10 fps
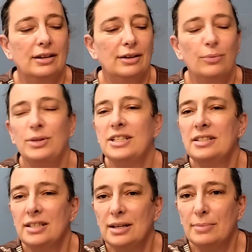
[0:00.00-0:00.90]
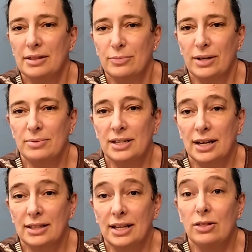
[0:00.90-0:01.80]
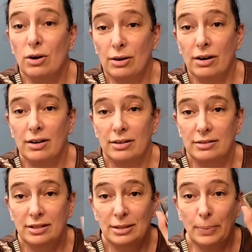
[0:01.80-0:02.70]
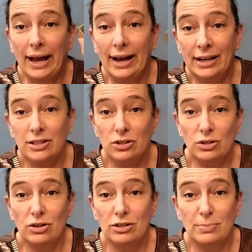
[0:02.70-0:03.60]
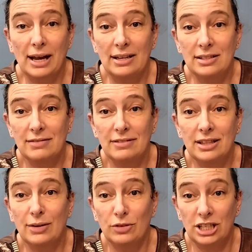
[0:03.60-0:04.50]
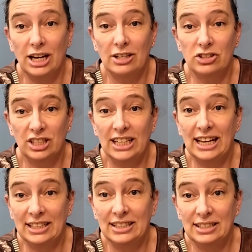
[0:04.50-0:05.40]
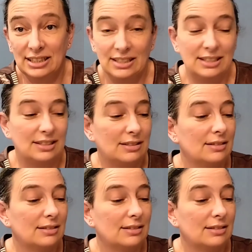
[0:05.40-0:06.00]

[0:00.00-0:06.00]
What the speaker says: when you see them on the website, this package looks massive, and then when you actually get it, it's